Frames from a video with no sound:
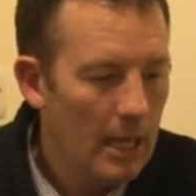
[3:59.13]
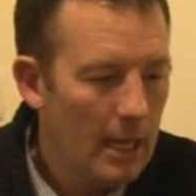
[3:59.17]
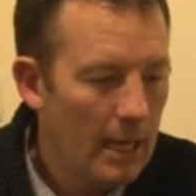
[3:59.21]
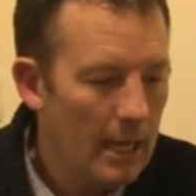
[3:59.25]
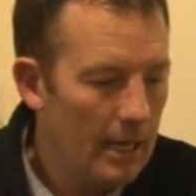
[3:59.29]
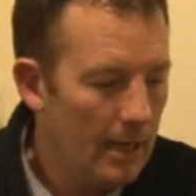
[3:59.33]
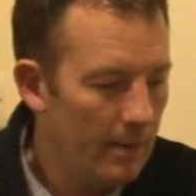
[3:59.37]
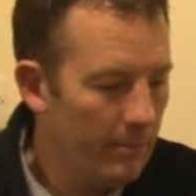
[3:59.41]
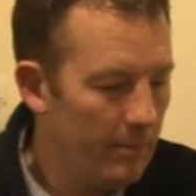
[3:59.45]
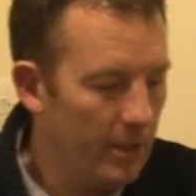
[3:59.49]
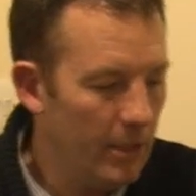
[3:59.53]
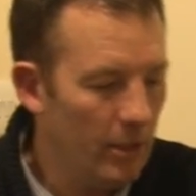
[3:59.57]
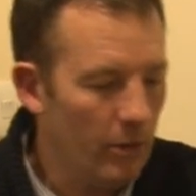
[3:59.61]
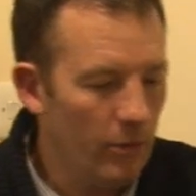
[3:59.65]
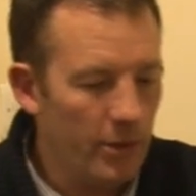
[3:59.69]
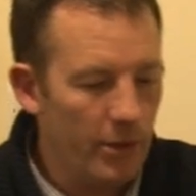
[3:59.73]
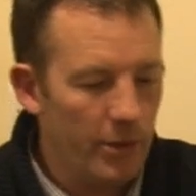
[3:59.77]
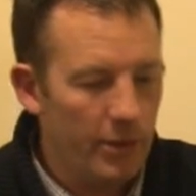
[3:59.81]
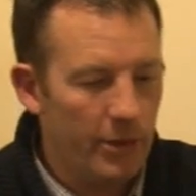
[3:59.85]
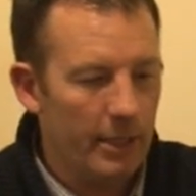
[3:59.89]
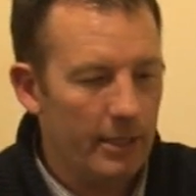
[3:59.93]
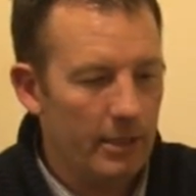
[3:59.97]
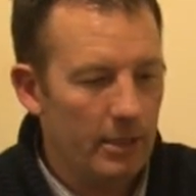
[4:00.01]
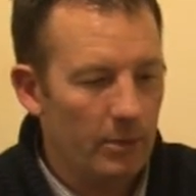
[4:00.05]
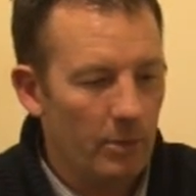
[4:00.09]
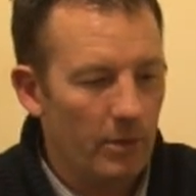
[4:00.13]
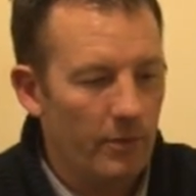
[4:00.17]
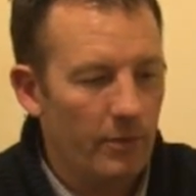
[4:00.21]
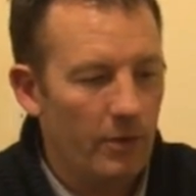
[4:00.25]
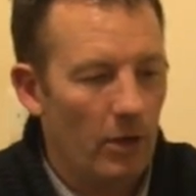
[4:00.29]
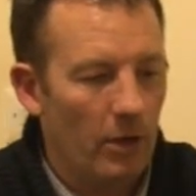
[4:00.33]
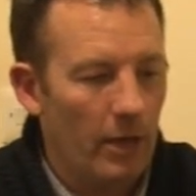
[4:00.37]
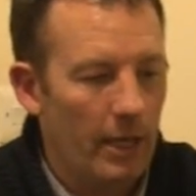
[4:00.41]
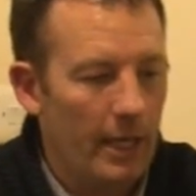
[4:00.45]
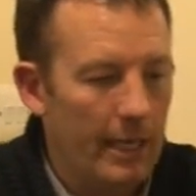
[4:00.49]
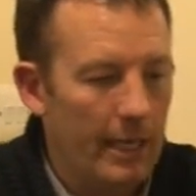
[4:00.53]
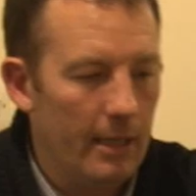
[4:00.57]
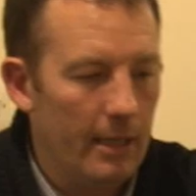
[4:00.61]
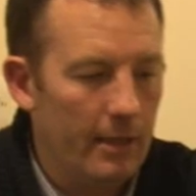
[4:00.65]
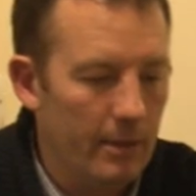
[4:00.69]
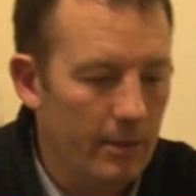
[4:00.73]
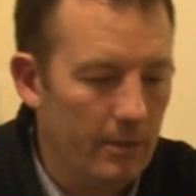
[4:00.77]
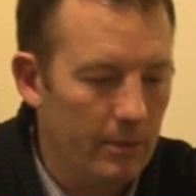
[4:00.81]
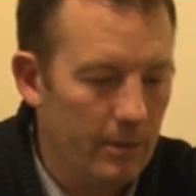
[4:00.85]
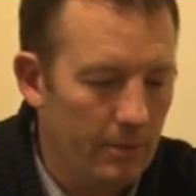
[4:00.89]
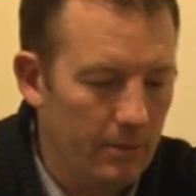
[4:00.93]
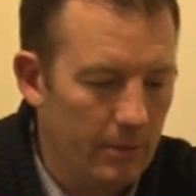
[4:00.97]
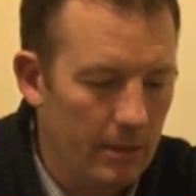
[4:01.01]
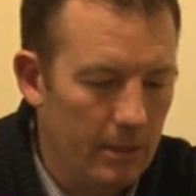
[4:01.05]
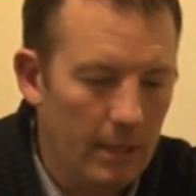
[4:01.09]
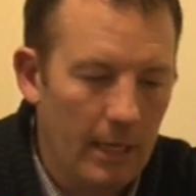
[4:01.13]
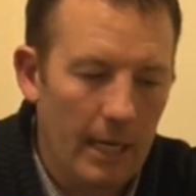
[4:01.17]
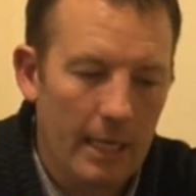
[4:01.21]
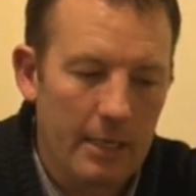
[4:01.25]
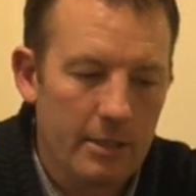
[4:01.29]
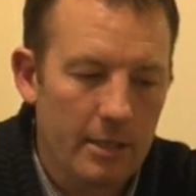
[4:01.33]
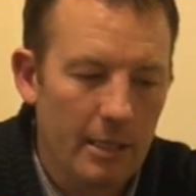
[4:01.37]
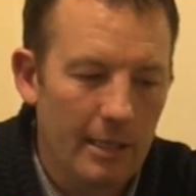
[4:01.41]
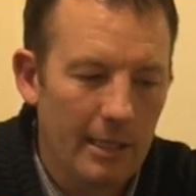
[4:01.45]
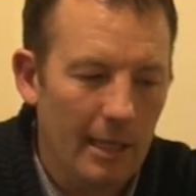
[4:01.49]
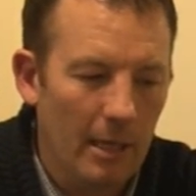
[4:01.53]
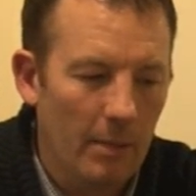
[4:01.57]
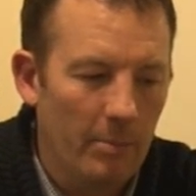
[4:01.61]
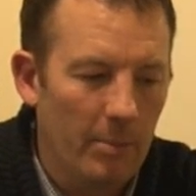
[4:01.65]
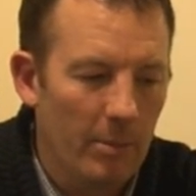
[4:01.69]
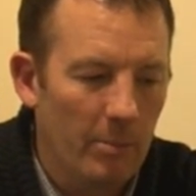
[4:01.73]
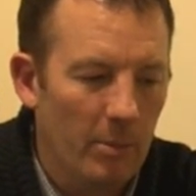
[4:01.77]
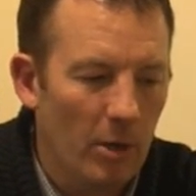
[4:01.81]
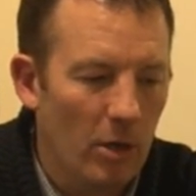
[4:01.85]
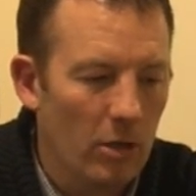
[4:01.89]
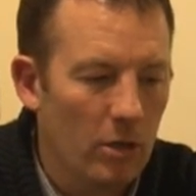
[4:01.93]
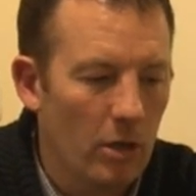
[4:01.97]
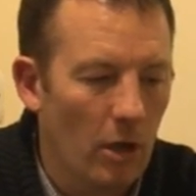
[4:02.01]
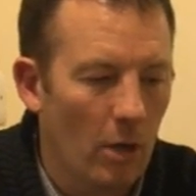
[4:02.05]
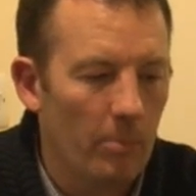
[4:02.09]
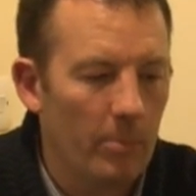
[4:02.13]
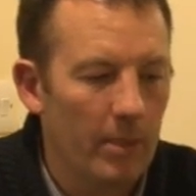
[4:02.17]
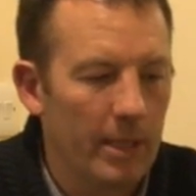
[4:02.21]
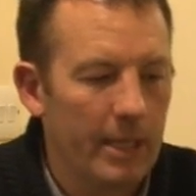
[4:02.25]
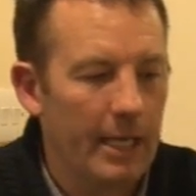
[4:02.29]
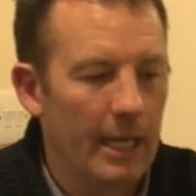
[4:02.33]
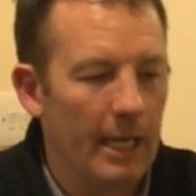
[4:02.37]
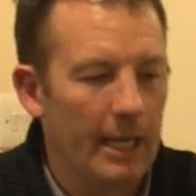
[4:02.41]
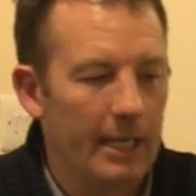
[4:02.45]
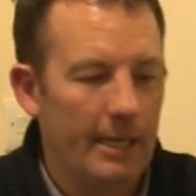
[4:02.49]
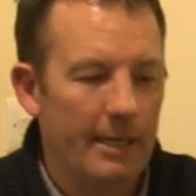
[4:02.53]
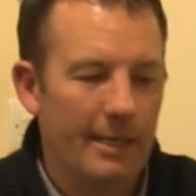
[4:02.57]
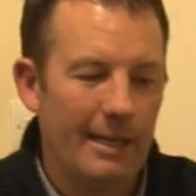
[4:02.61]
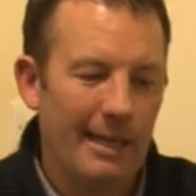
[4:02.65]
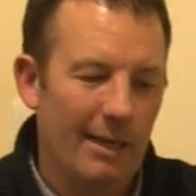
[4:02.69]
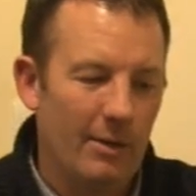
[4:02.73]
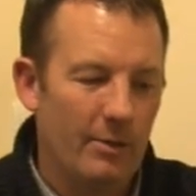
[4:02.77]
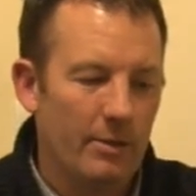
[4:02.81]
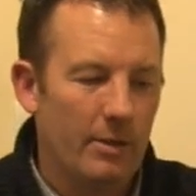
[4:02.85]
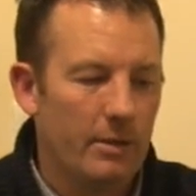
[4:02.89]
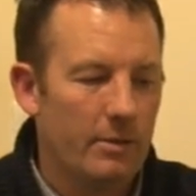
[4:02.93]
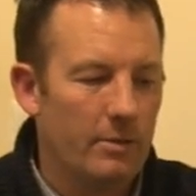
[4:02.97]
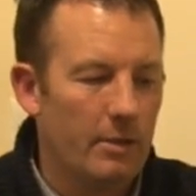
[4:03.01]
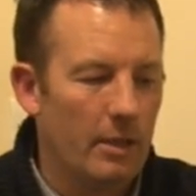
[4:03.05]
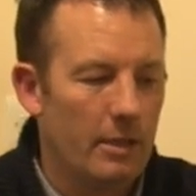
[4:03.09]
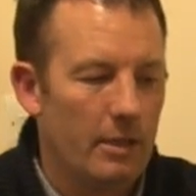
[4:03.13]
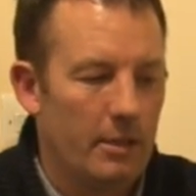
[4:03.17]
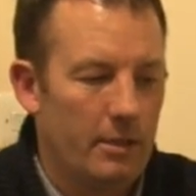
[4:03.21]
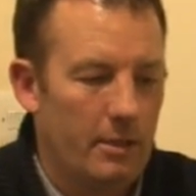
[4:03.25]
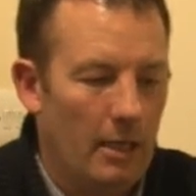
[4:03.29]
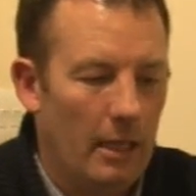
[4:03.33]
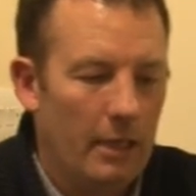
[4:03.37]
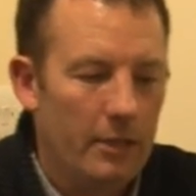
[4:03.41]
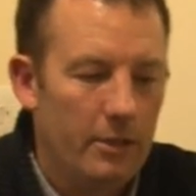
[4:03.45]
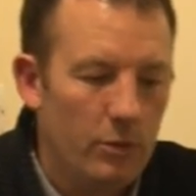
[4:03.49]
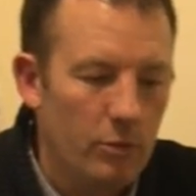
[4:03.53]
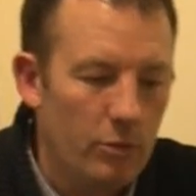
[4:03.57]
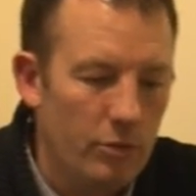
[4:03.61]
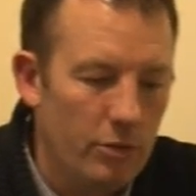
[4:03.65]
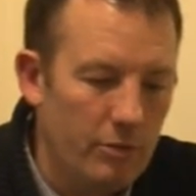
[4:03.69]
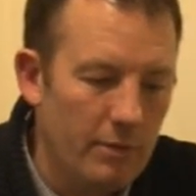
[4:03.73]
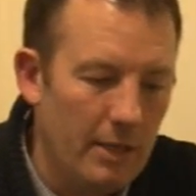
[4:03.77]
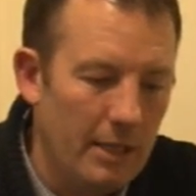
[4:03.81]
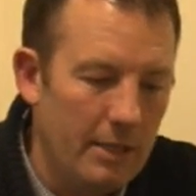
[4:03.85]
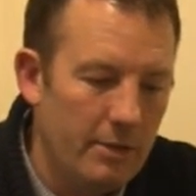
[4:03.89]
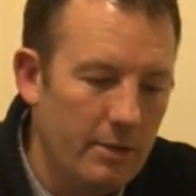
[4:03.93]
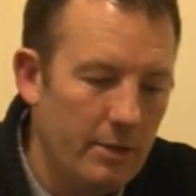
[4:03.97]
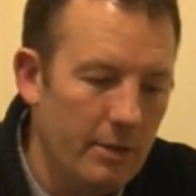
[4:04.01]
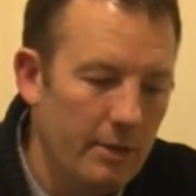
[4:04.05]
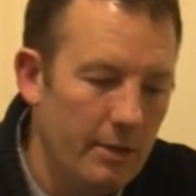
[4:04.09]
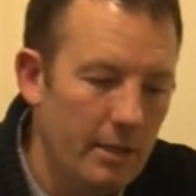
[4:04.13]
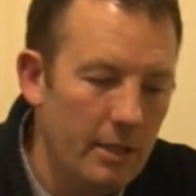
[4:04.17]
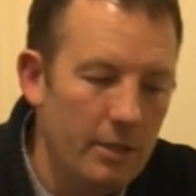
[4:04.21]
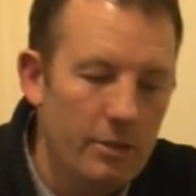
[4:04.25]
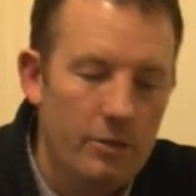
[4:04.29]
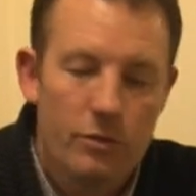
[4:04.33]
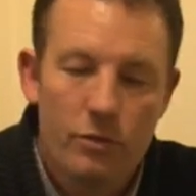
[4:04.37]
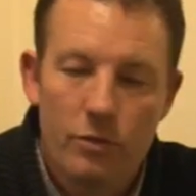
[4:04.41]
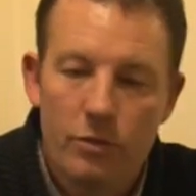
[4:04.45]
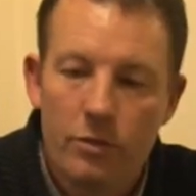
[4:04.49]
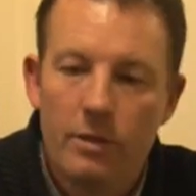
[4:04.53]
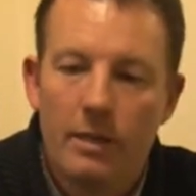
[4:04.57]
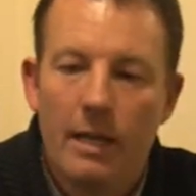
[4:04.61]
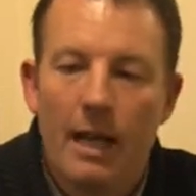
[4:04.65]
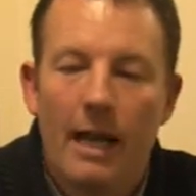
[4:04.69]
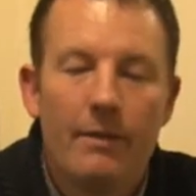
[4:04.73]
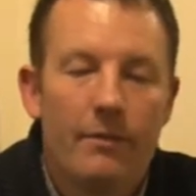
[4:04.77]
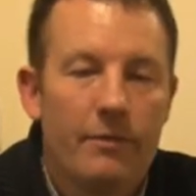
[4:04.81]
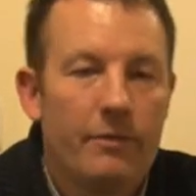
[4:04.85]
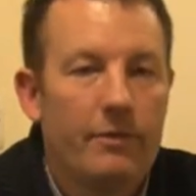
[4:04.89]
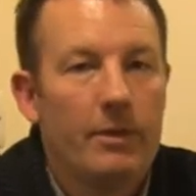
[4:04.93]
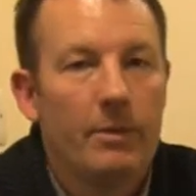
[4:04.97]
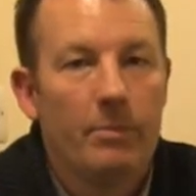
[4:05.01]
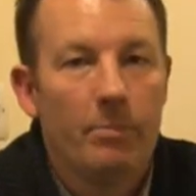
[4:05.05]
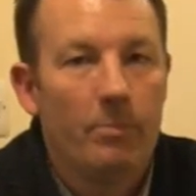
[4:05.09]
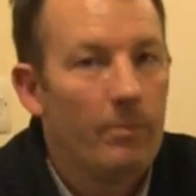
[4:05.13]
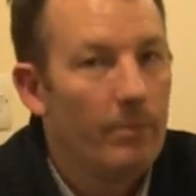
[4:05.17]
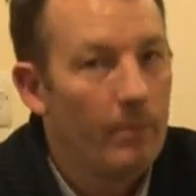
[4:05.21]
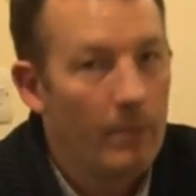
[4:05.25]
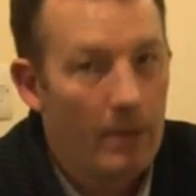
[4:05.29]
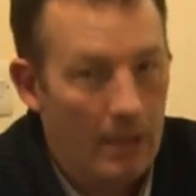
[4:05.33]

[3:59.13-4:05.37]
The other thing that we've got it gets a little bit more complicated now, and I do stress that this doesn't have to